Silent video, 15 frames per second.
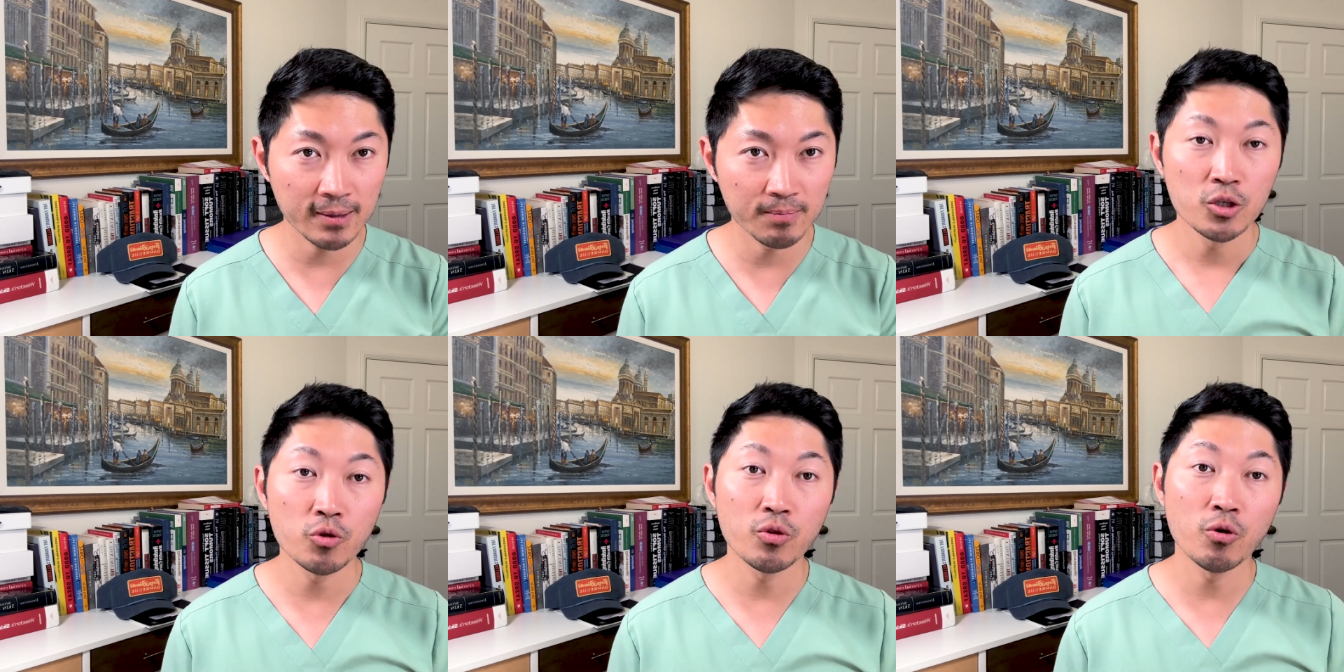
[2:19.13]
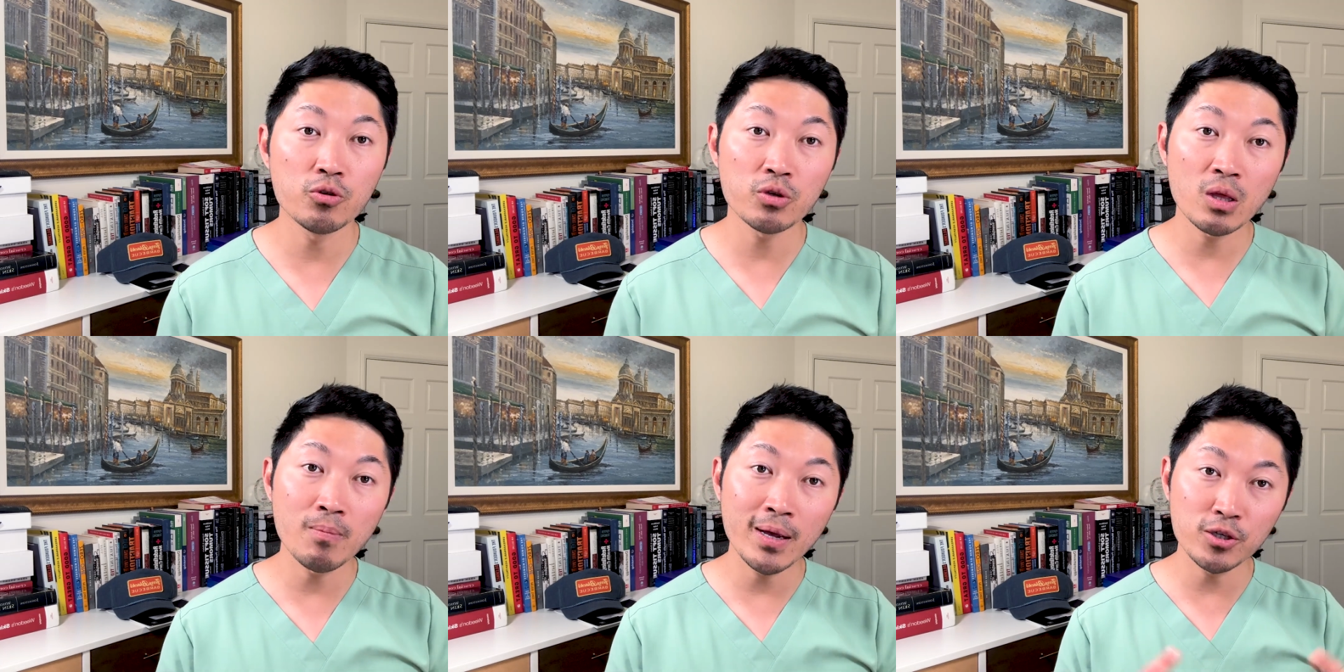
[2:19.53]
So those are
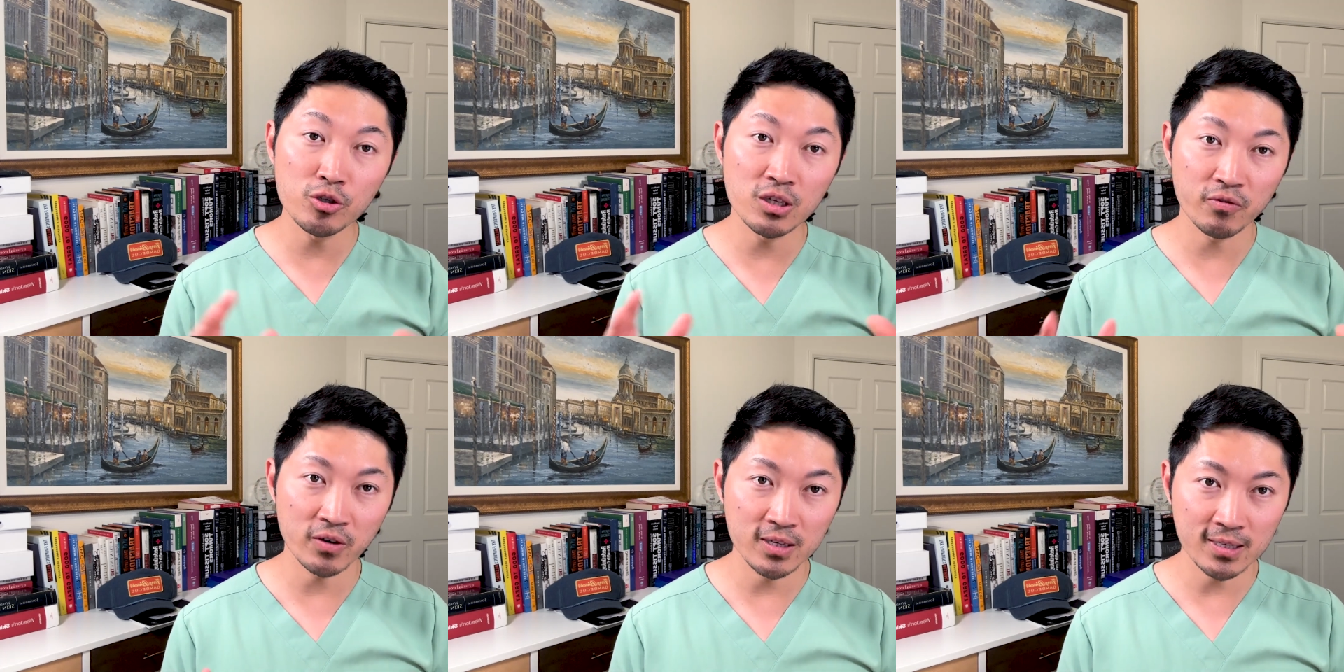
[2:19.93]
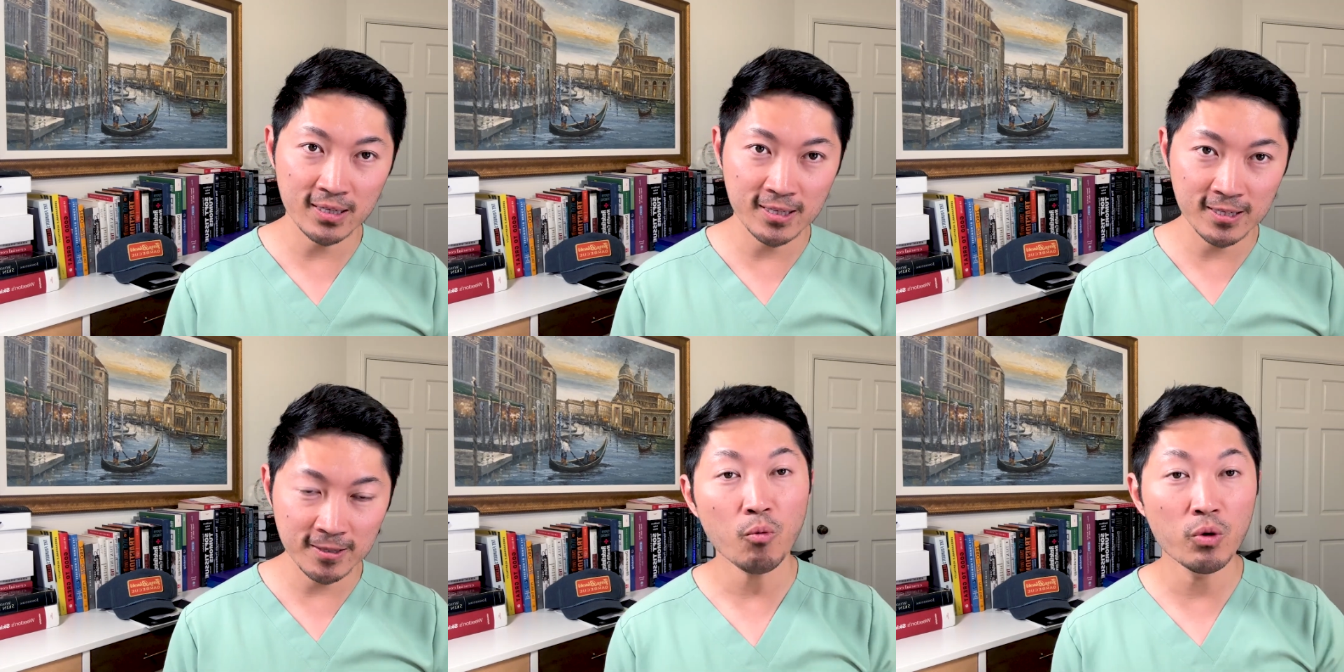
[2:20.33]
the major
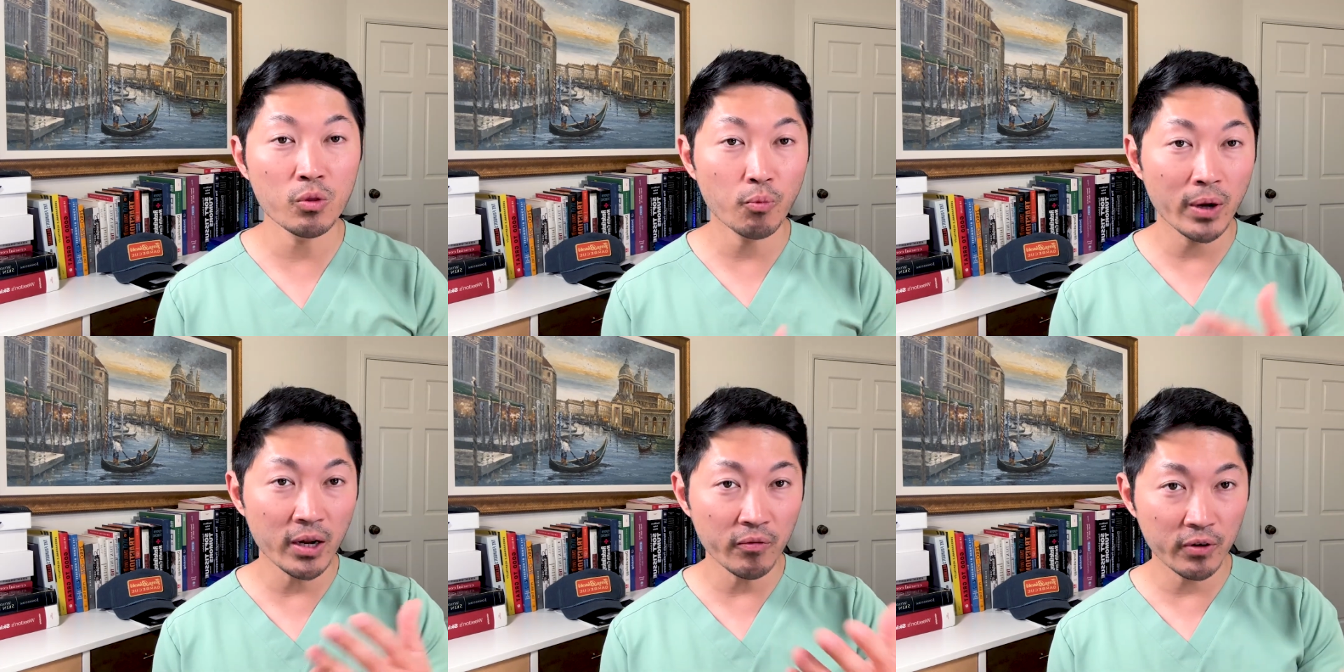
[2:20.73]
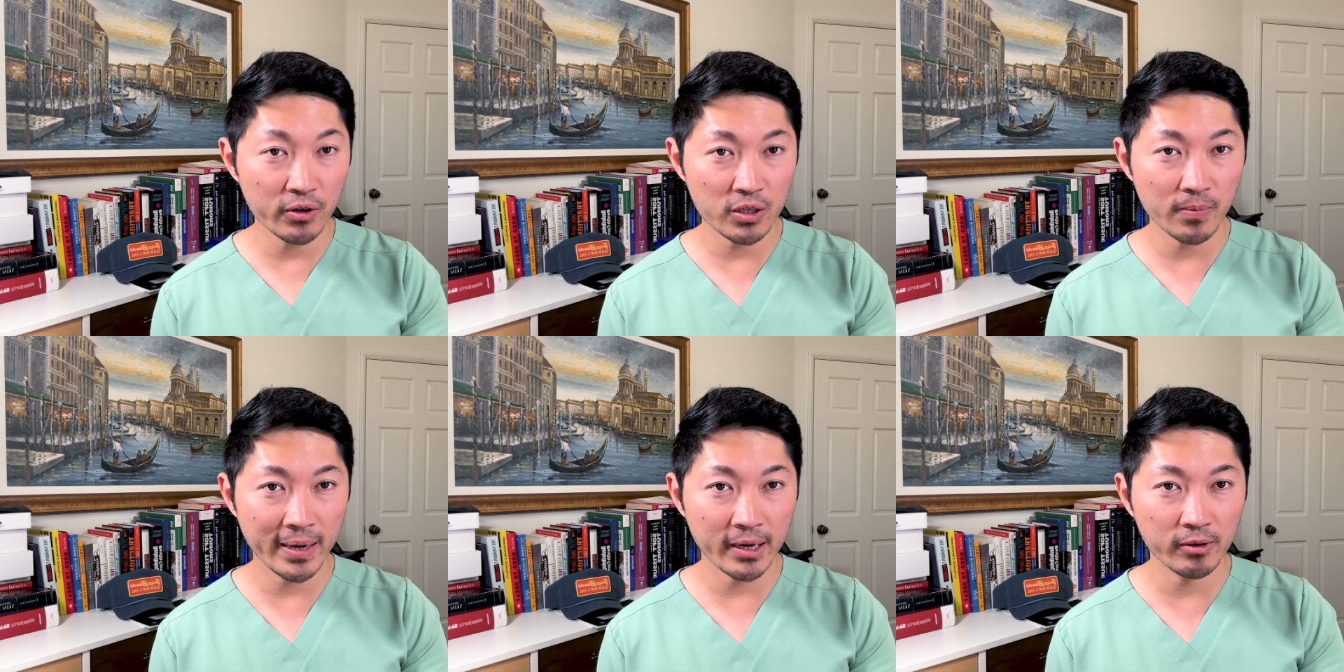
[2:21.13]
differences. With radiofrequency
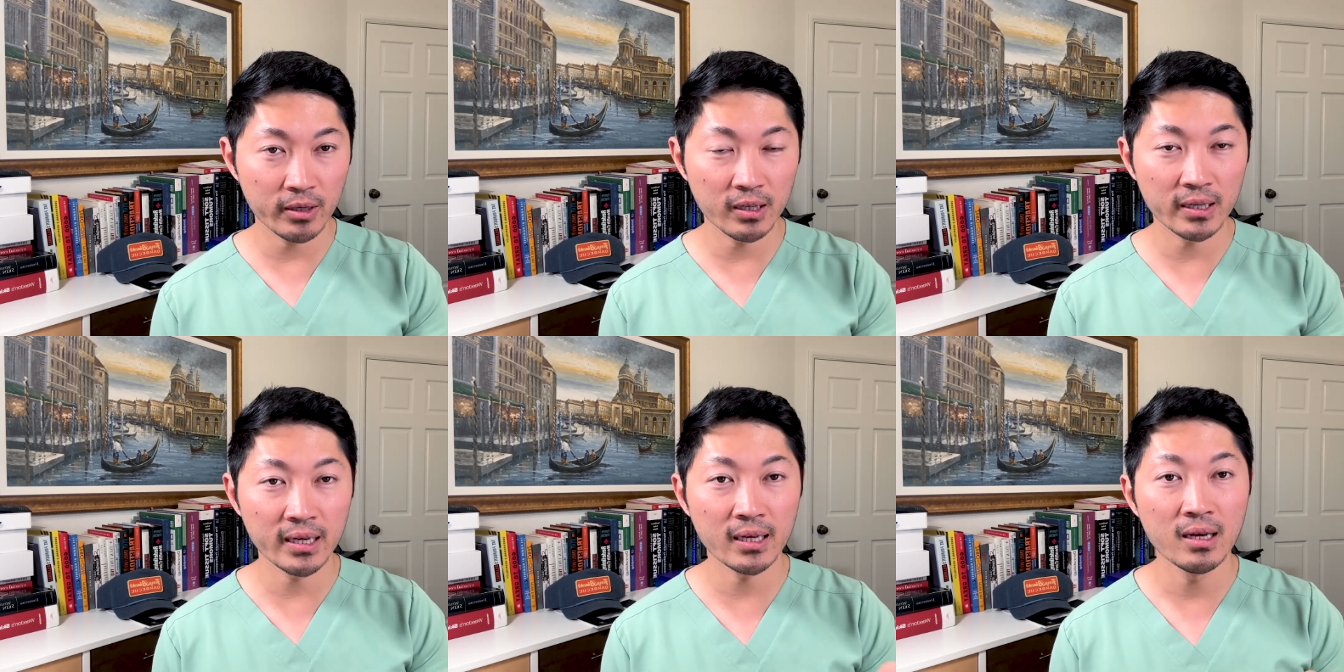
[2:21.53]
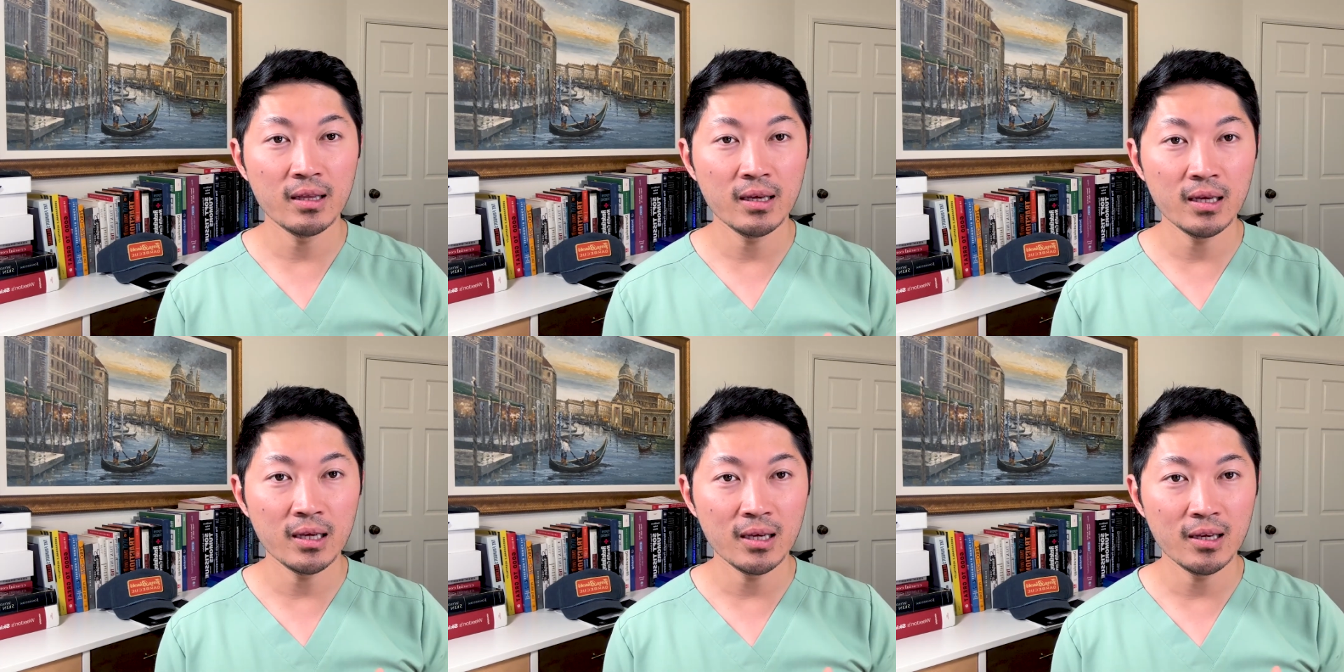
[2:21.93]
microneedling,
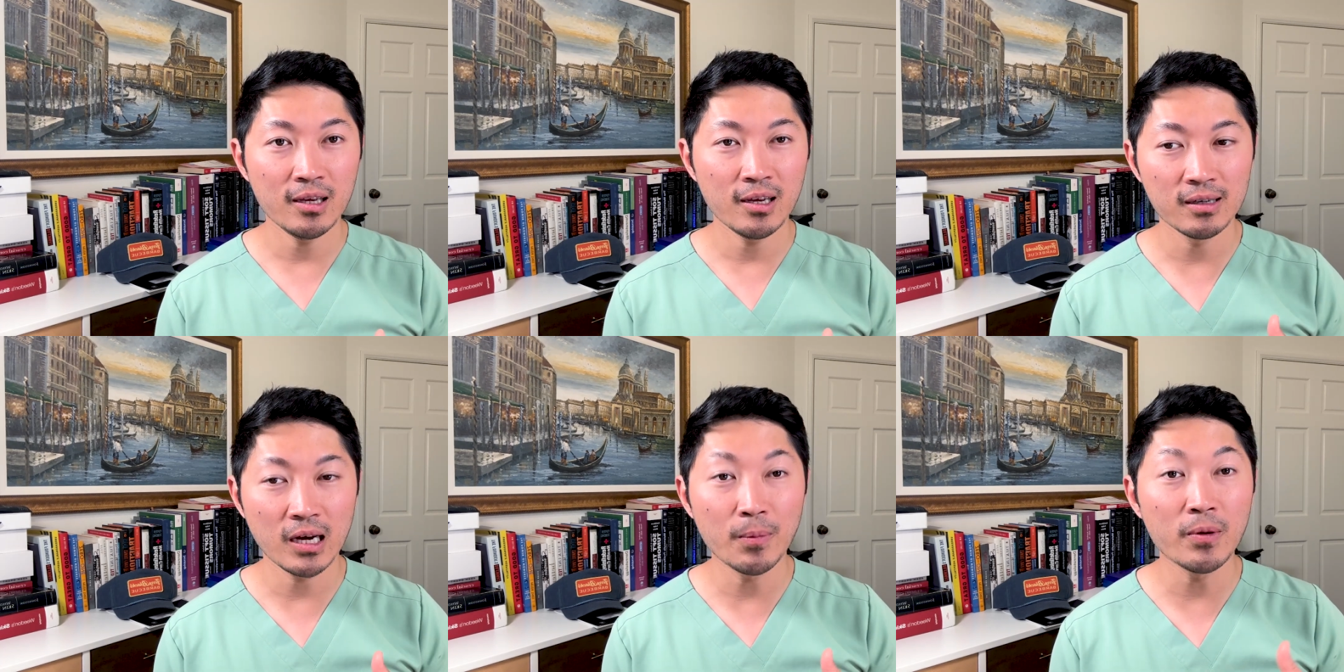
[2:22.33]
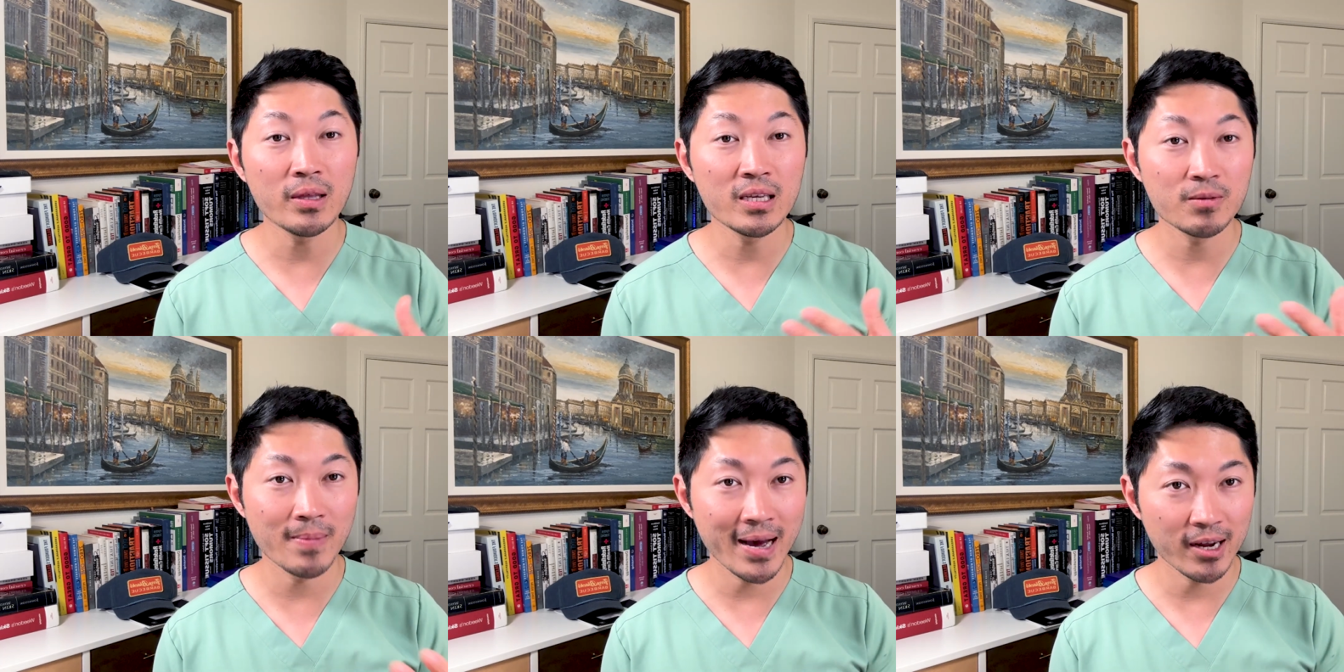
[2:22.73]
a couple
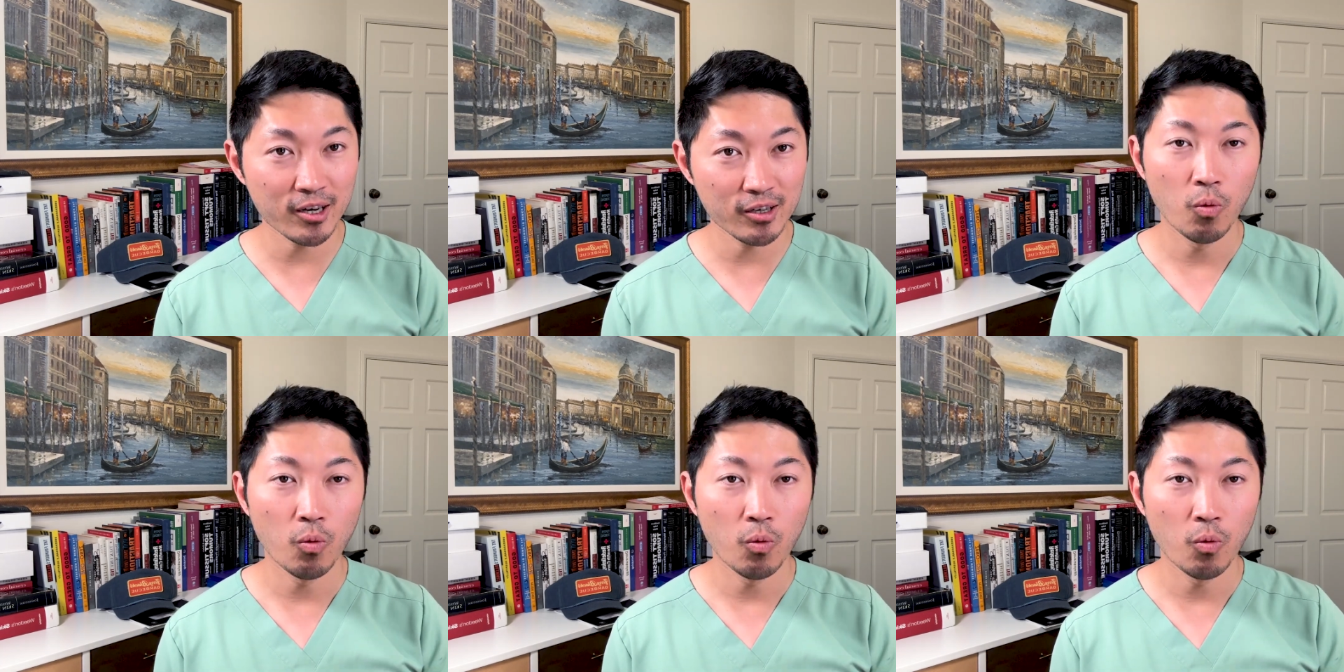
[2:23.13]
things matter.